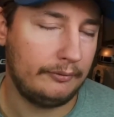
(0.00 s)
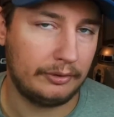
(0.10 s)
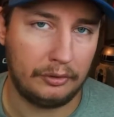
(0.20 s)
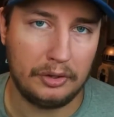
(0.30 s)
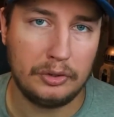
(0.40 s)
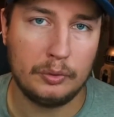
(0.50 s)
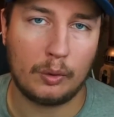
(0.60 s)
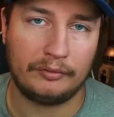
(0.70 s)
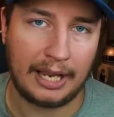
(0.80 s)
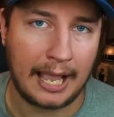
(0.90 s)
If you're new
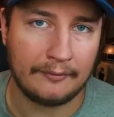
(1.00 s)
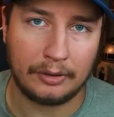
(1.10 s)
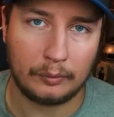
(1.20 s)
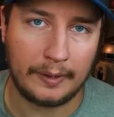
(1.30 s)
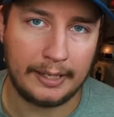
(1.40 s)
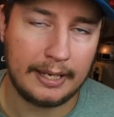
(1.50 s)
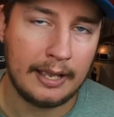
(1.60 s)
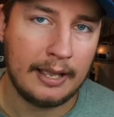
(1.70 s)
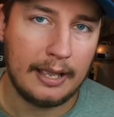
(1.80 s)
or if you haven't already,